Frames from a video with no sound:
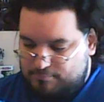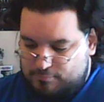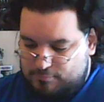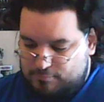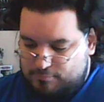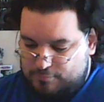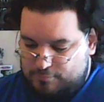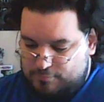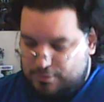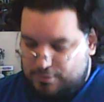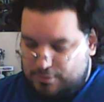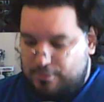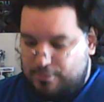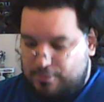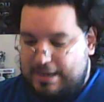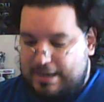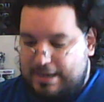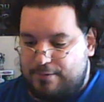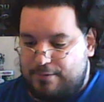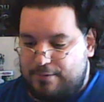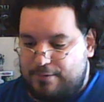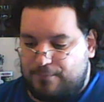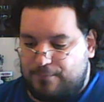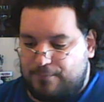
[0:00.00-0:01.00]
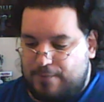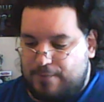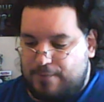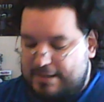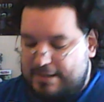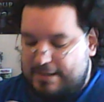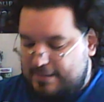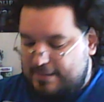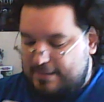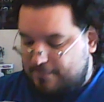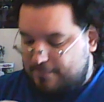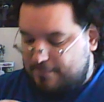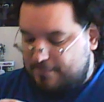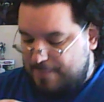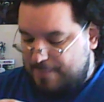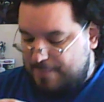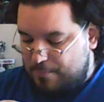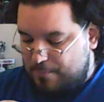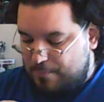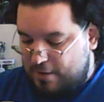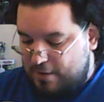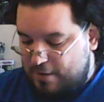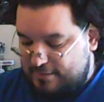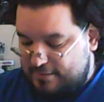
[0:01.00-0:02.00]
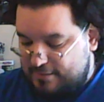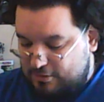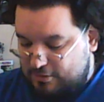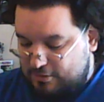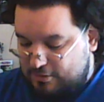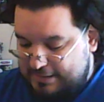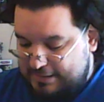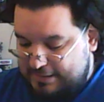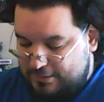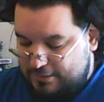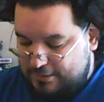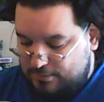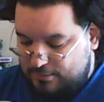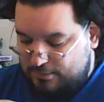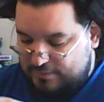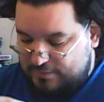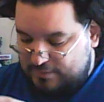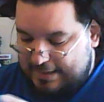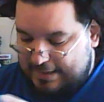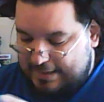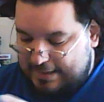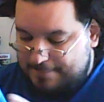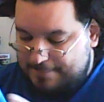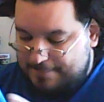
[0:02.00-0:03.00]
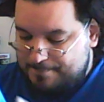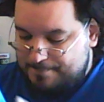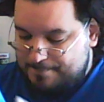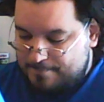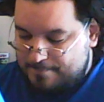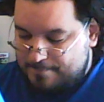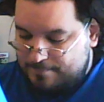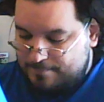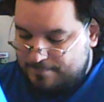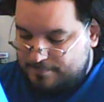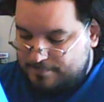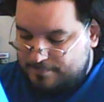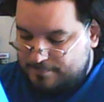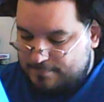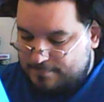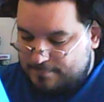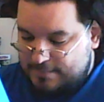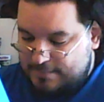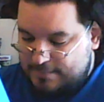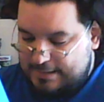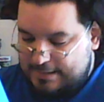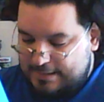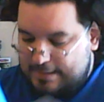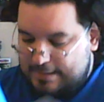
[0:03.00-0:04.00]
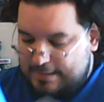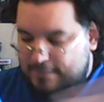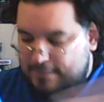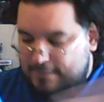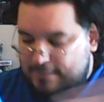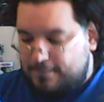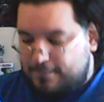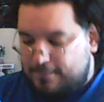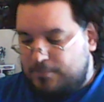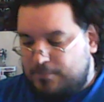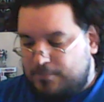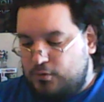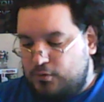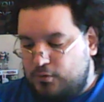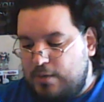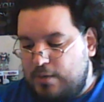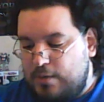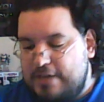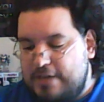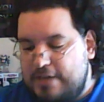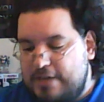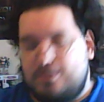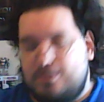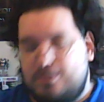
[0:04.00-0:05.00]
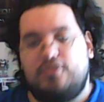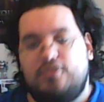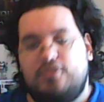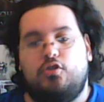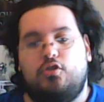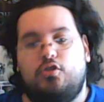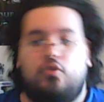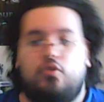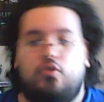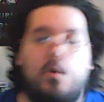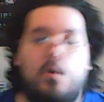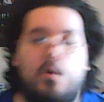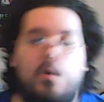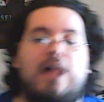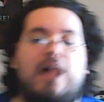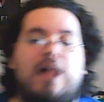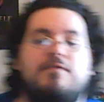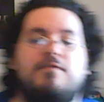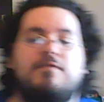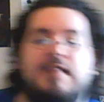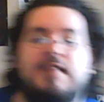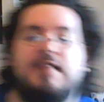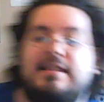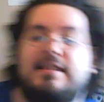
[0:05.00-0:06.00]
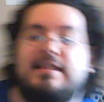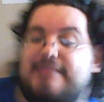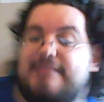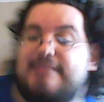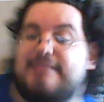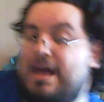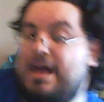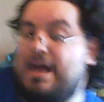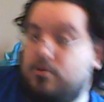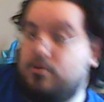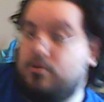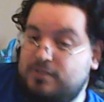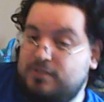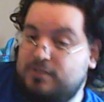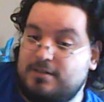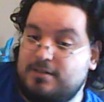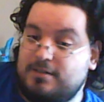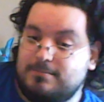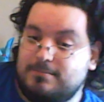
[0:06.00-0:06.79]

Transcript: hold on, I didn't even memorize. I only know is that from 200 to 12,000.